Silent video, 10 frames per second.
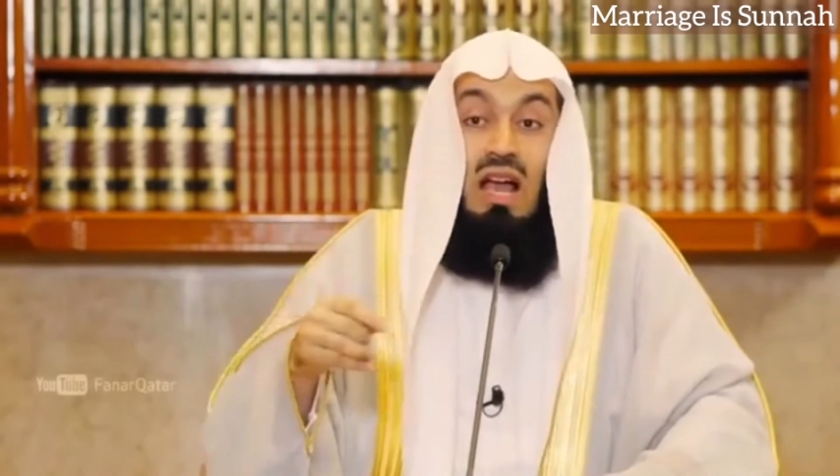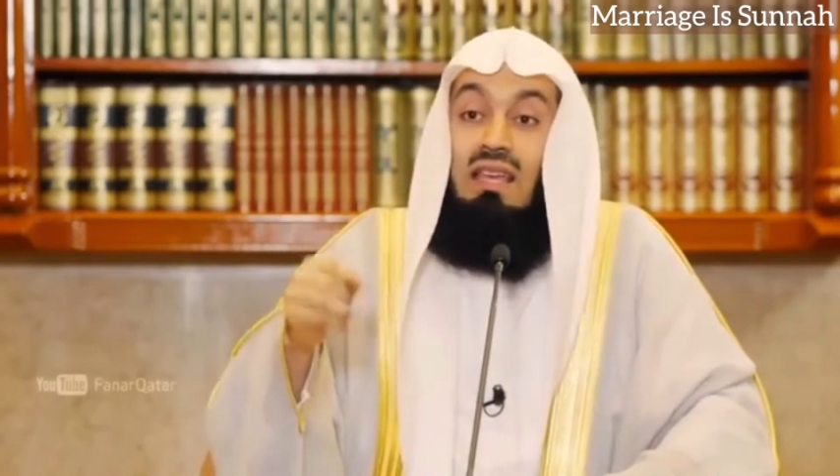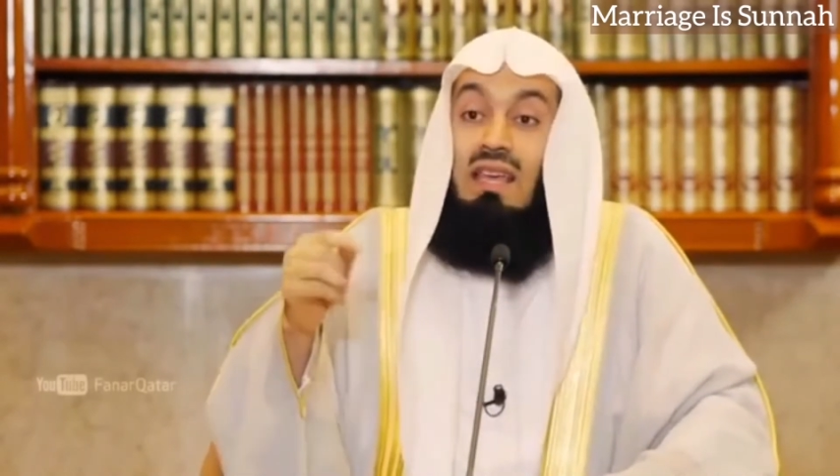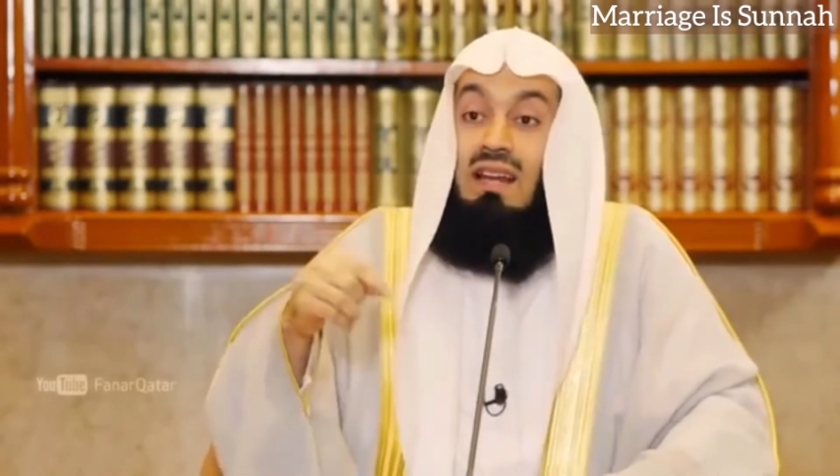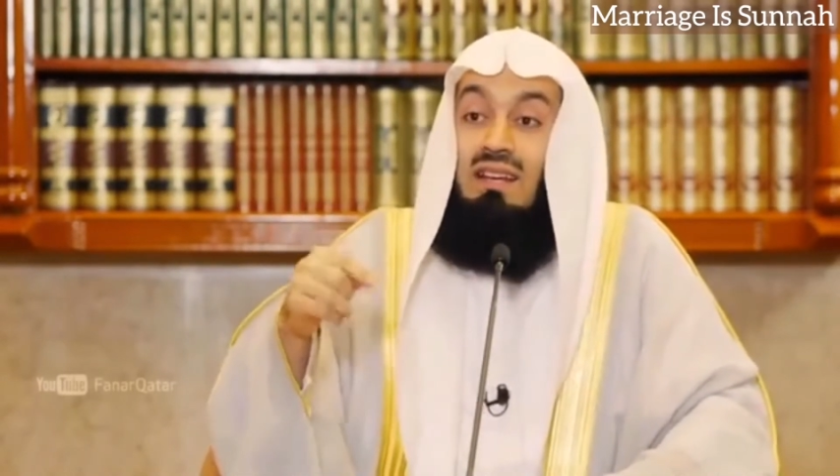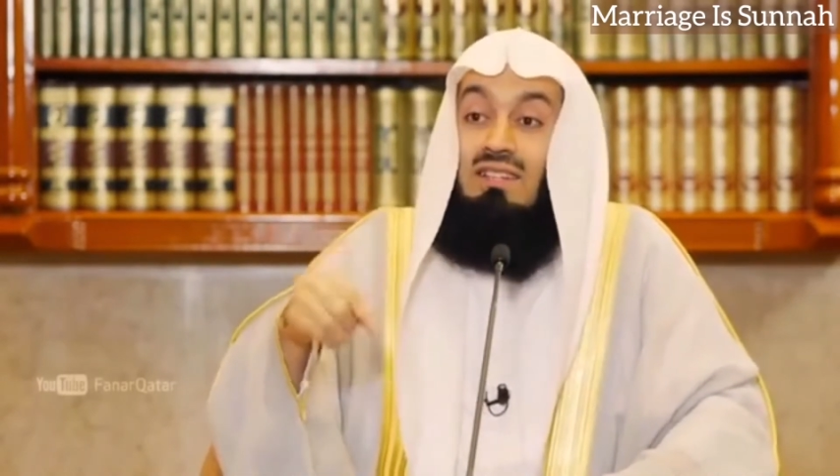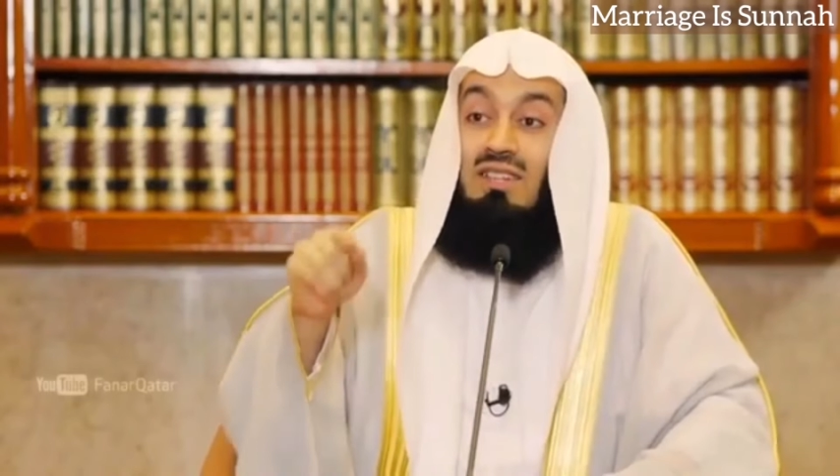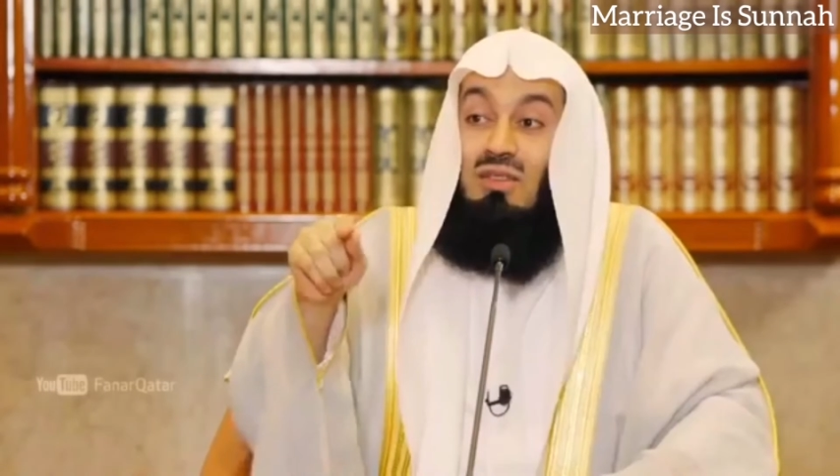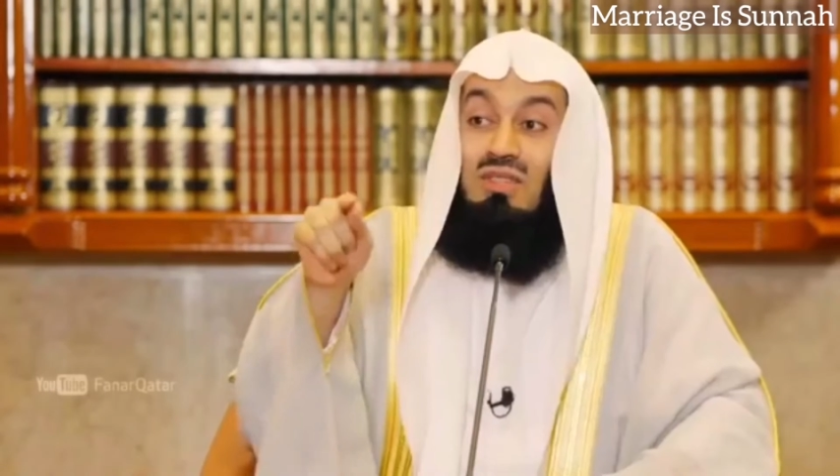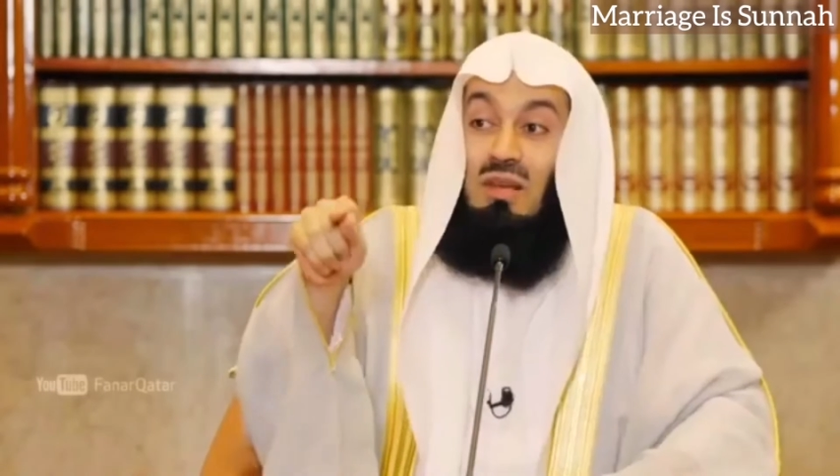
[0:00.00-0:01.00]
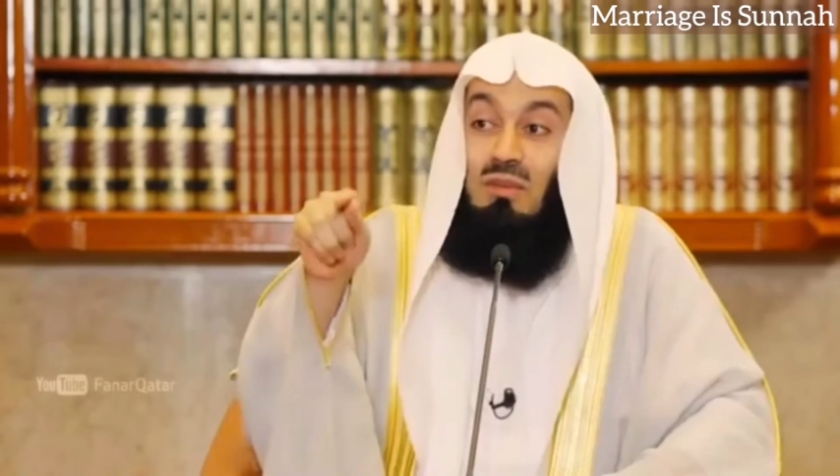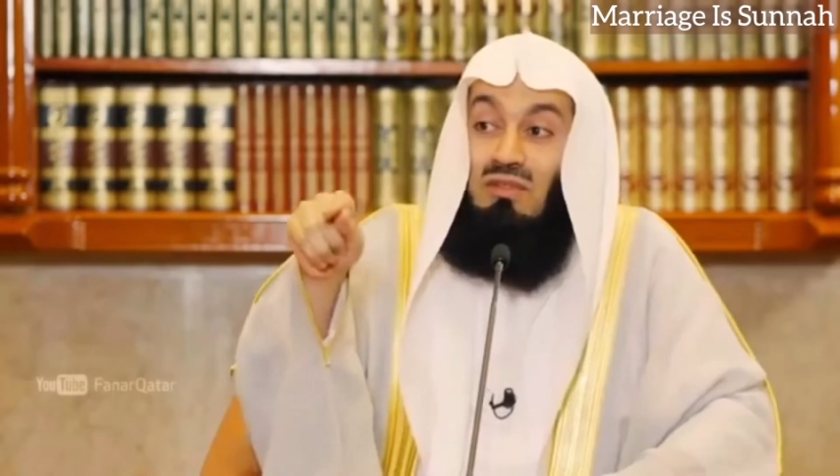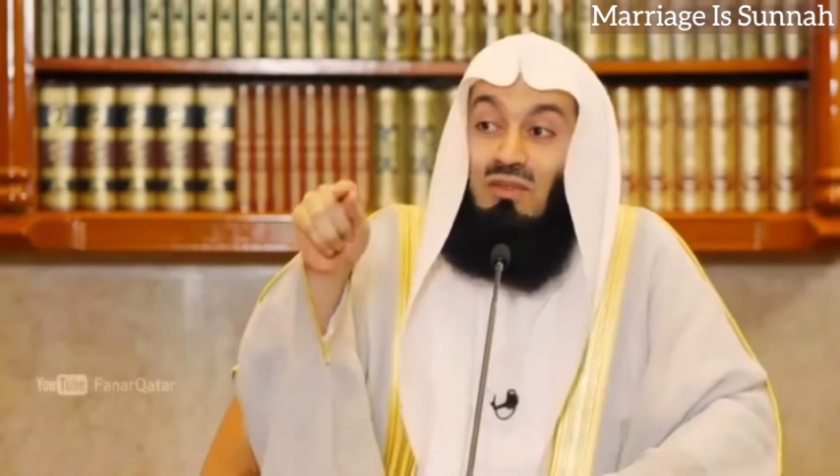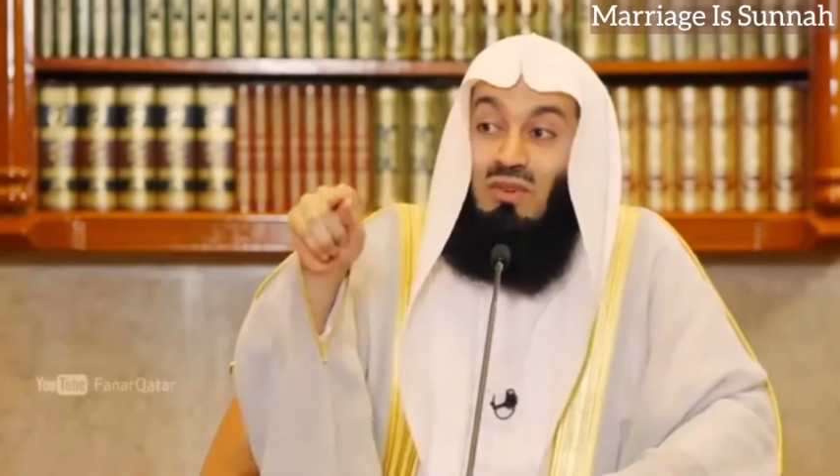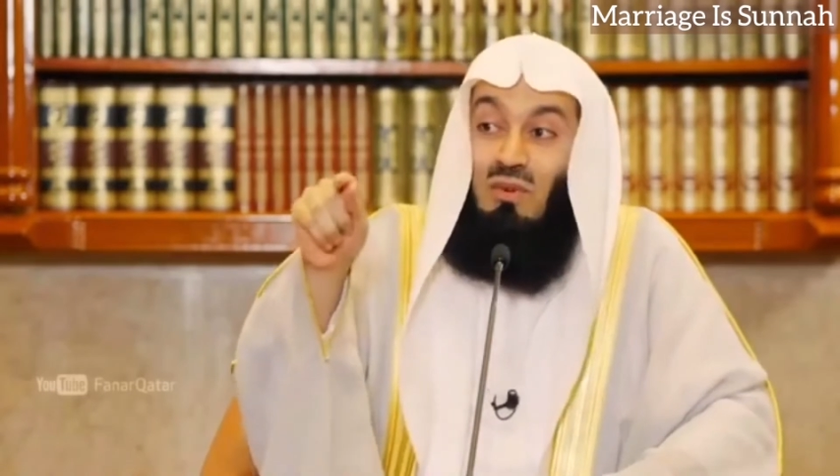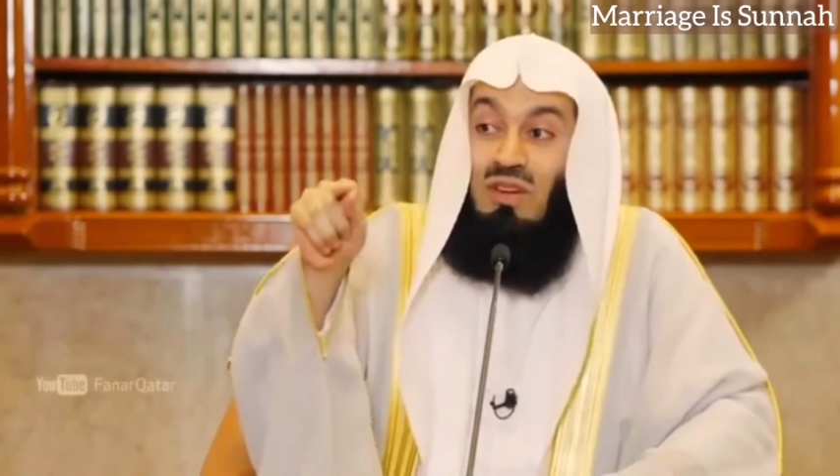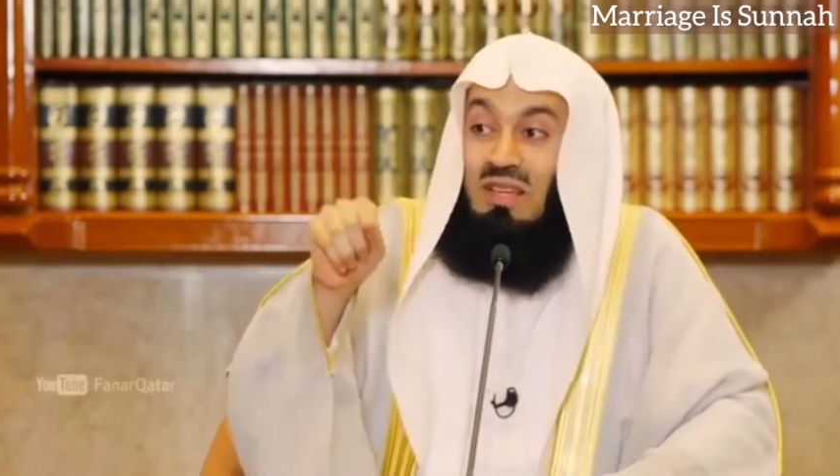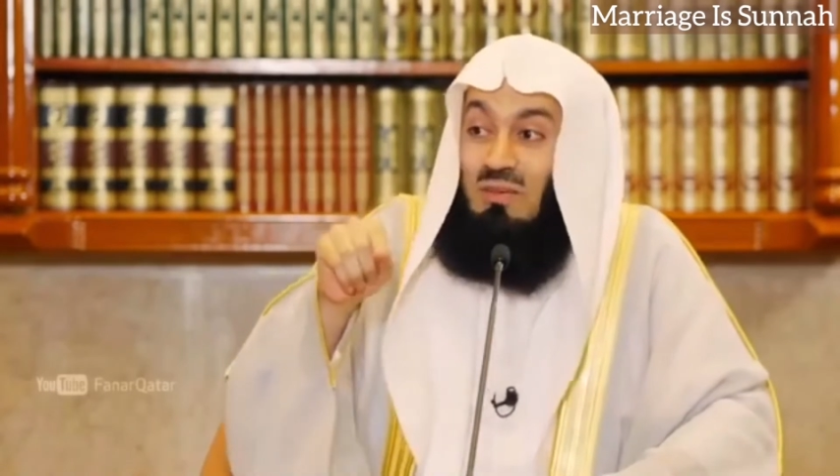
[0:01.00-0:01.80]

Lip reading: I guarantee you, some of you know what